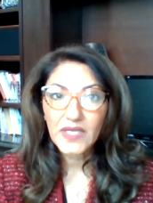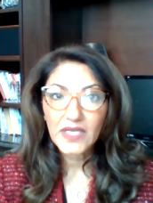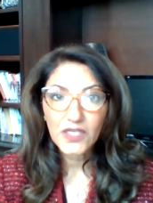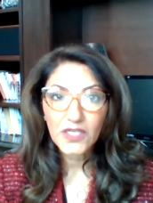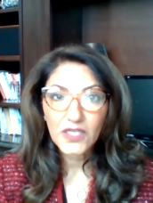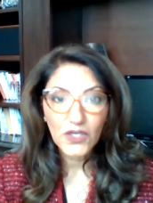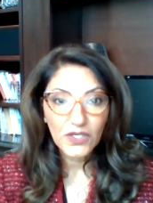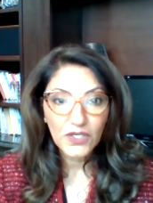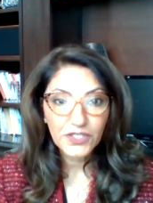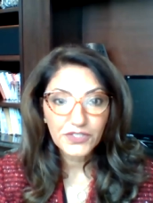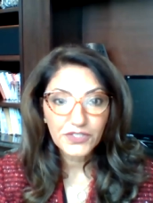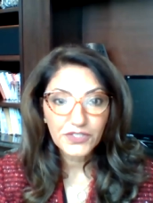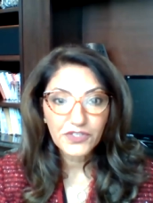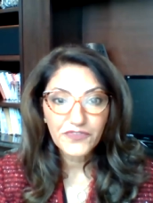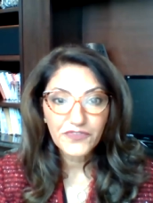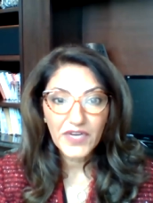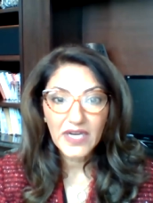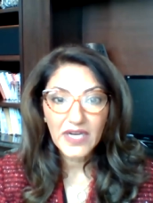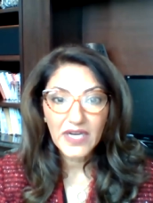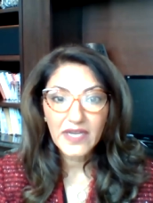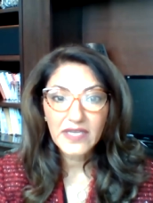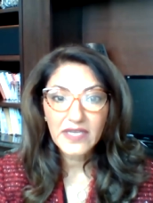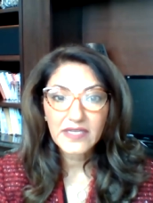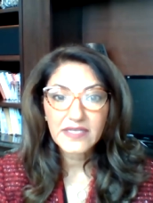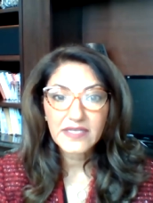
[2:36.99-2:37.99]
in honor of
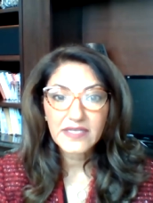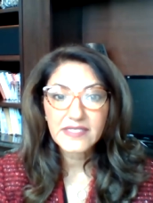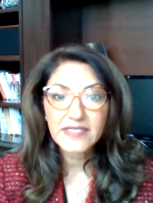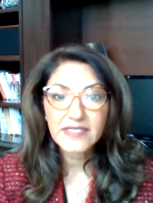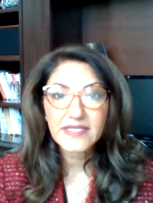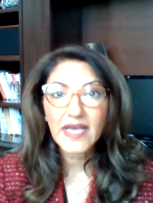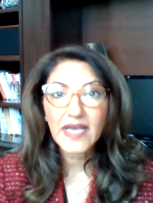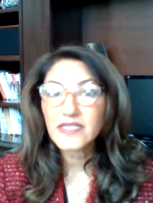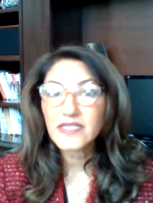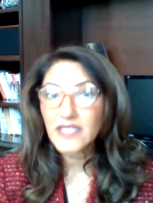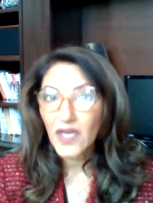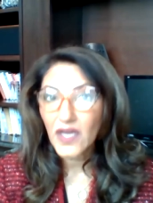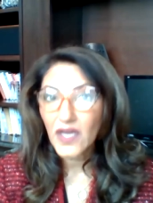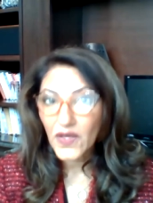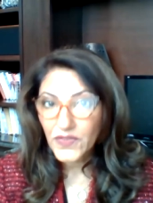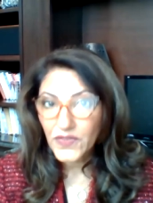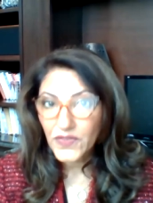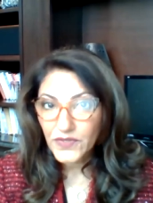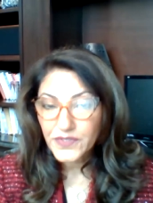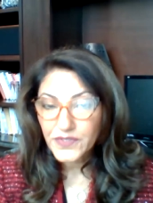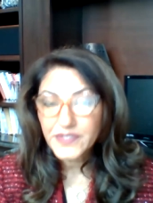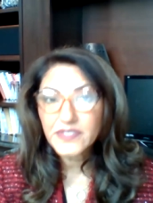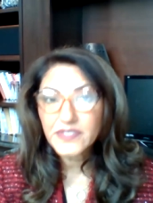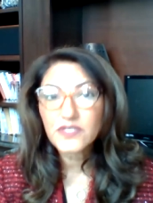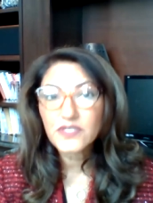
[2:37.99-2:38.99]
Ayeez and
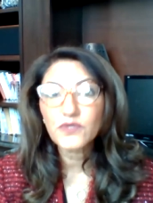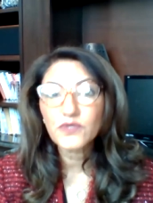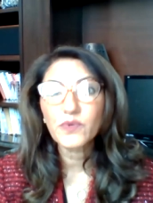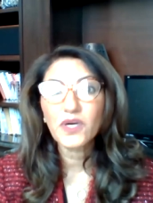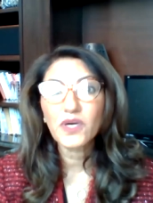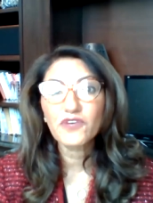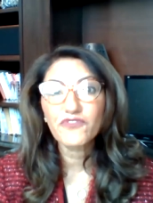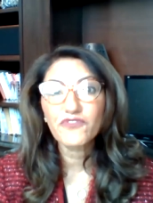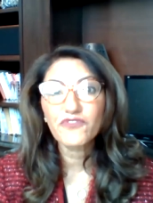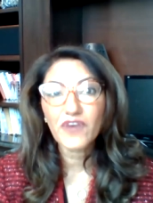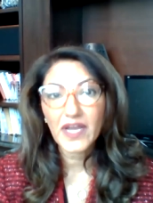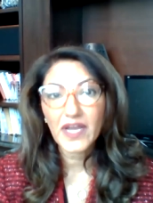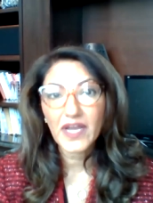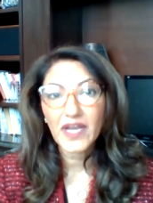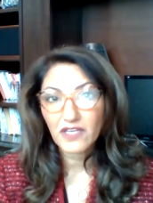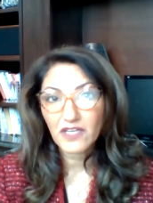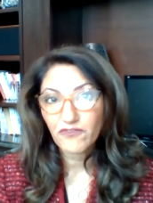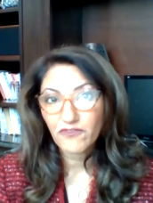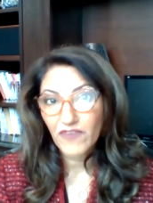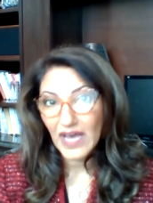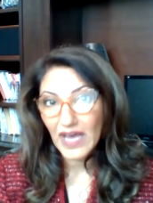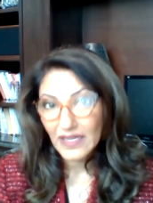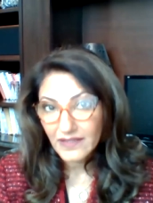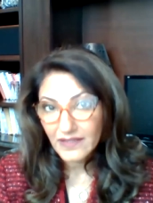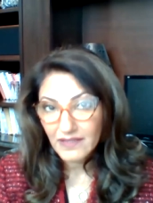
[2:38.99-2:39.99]
others who are
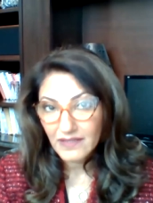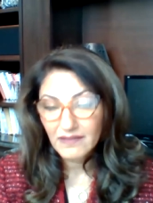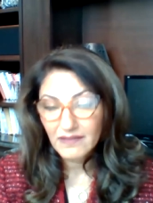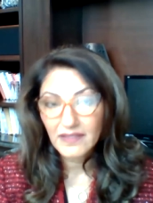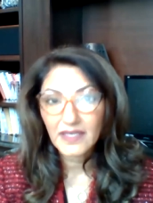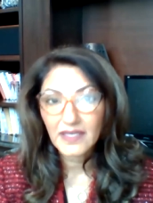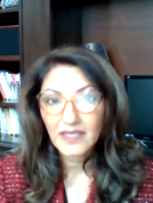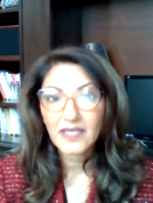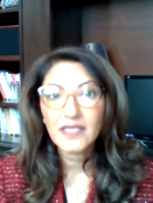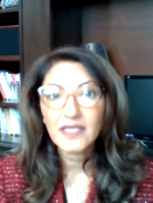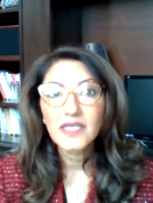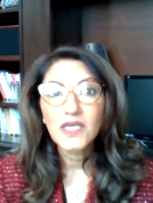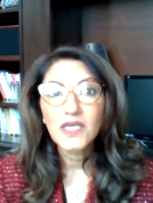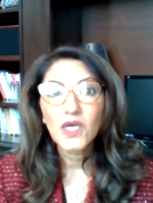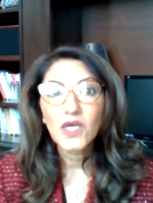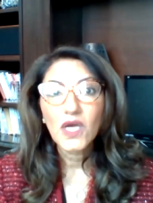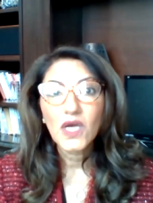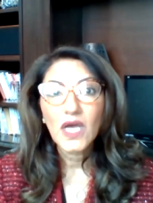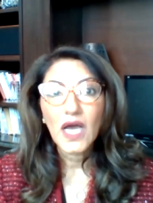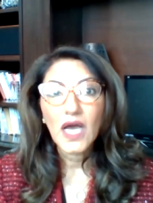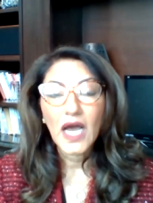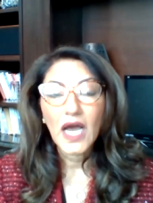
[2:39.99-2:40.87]
fighting valiantly